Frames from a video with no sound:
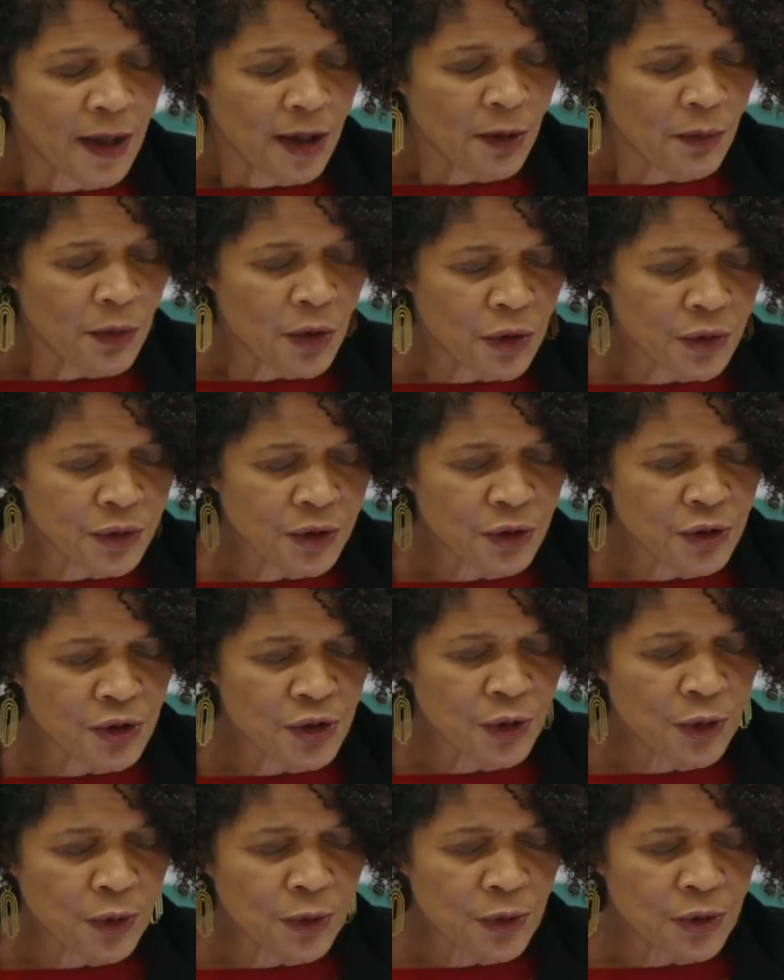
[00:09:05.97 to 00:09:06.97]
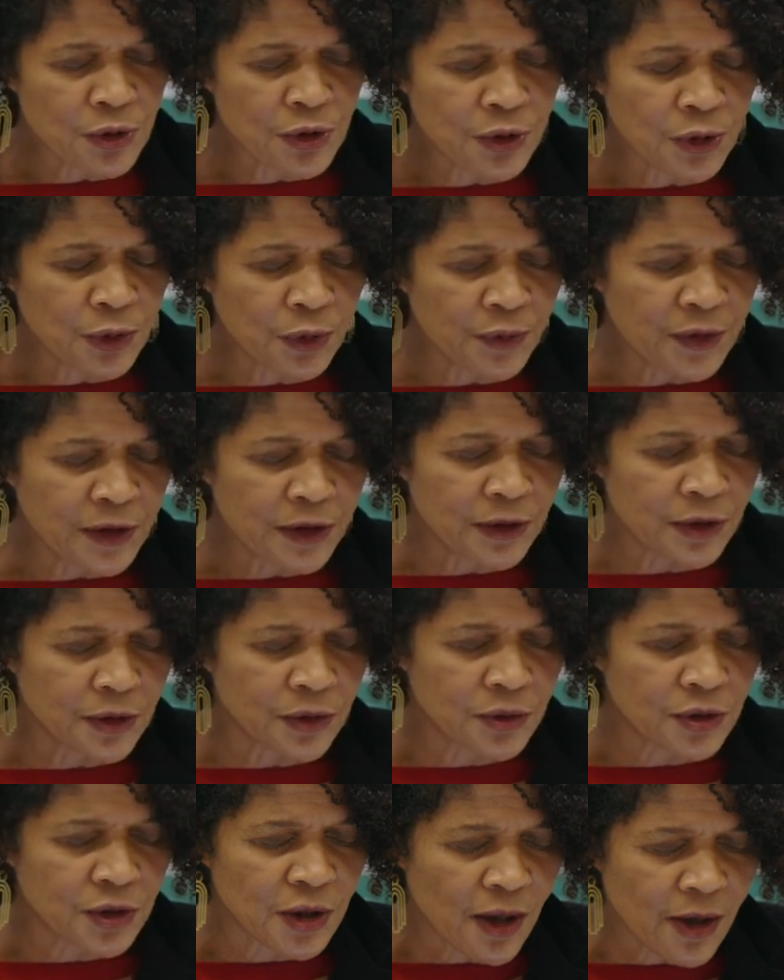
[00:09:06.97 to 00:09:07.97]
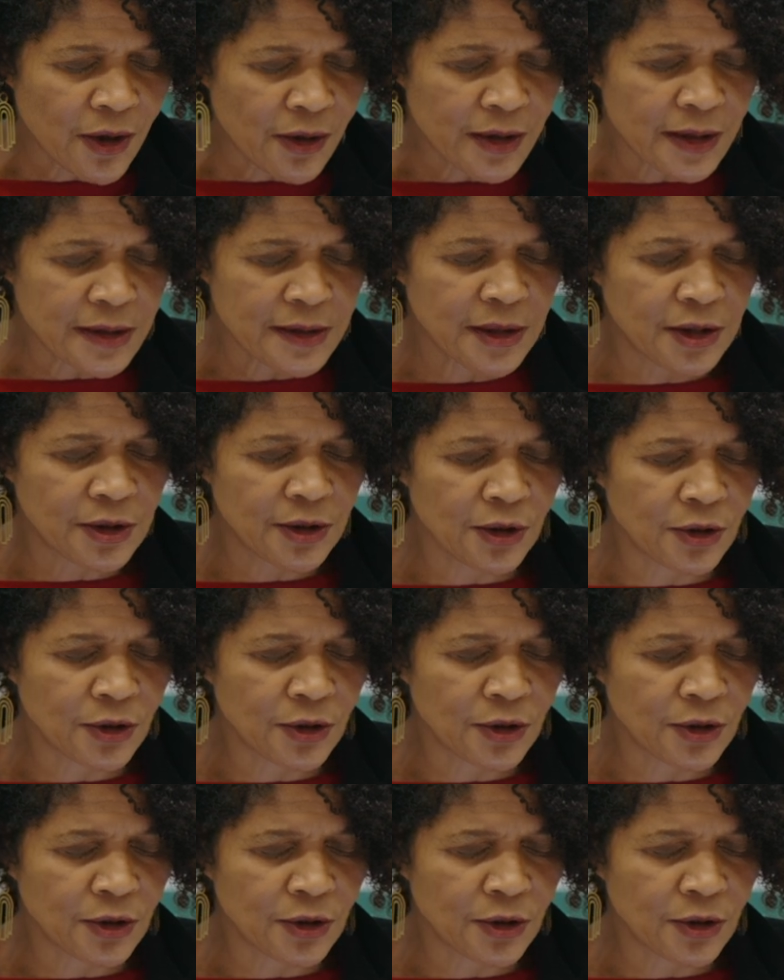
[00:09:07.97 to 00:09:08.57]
And we also show, saw that targeted